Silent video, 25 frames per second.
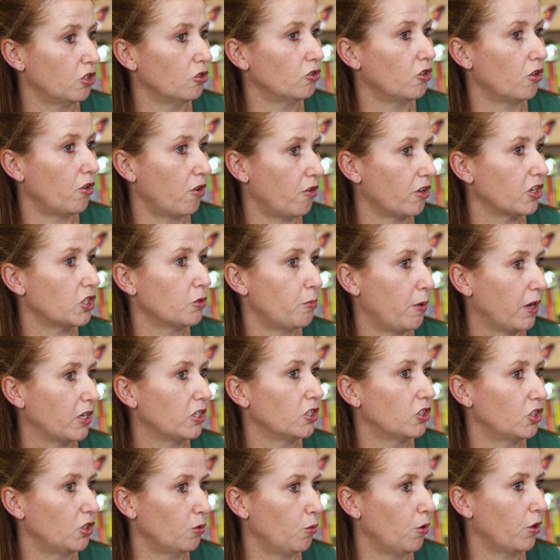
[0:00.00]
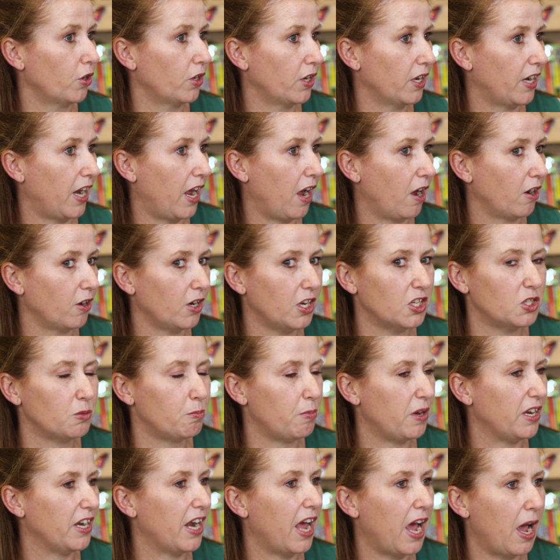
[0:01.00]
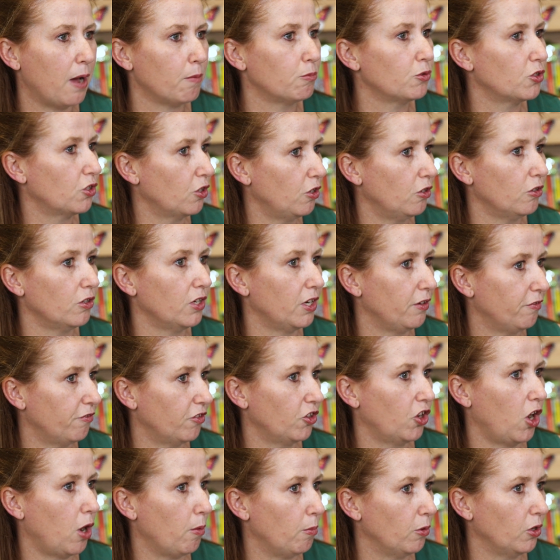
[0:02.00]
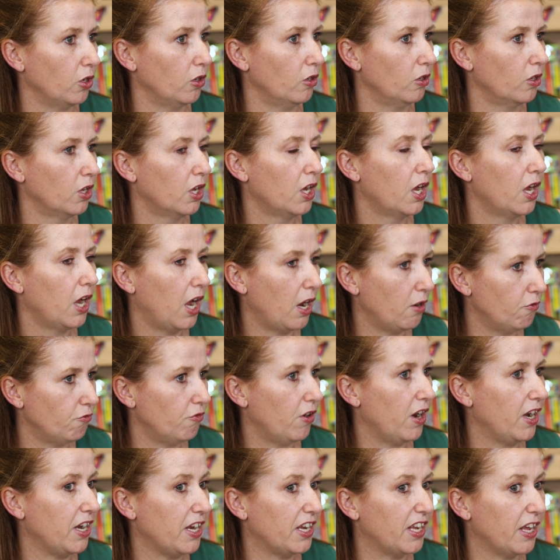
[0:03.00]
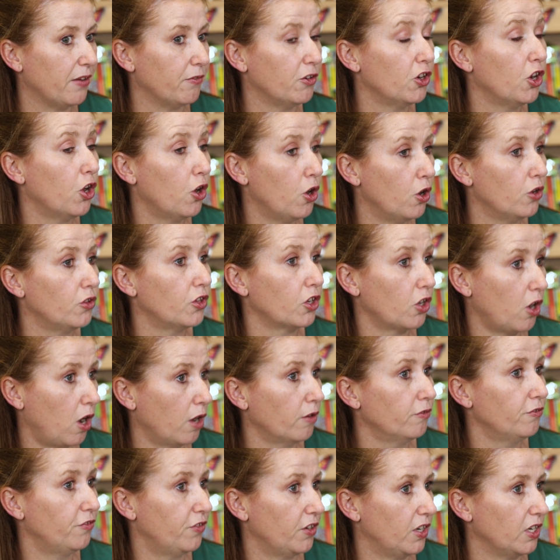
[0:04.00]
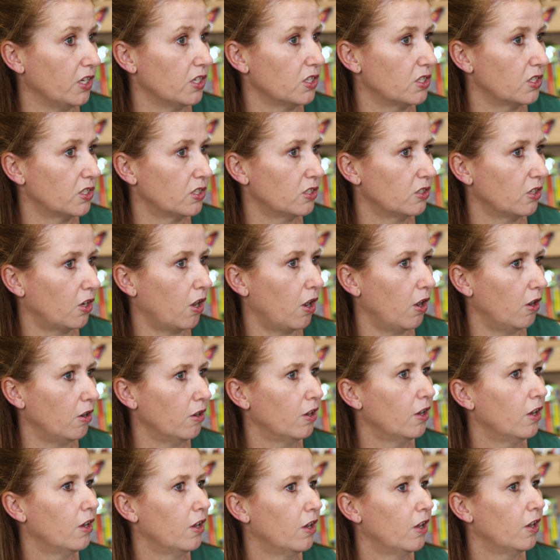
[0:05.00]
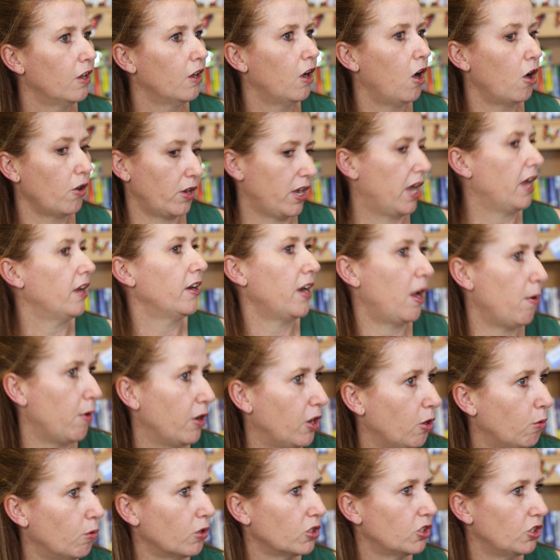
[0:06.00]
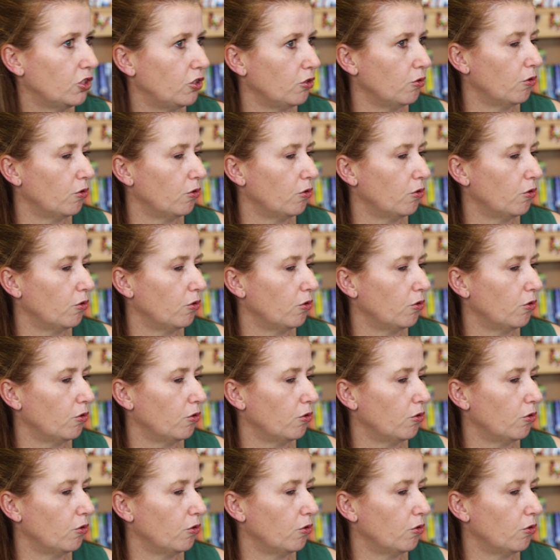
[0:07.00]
children are expected to work it out. It's been absolutely phenomenal, and really given her the confidence to go, okay, now I know what to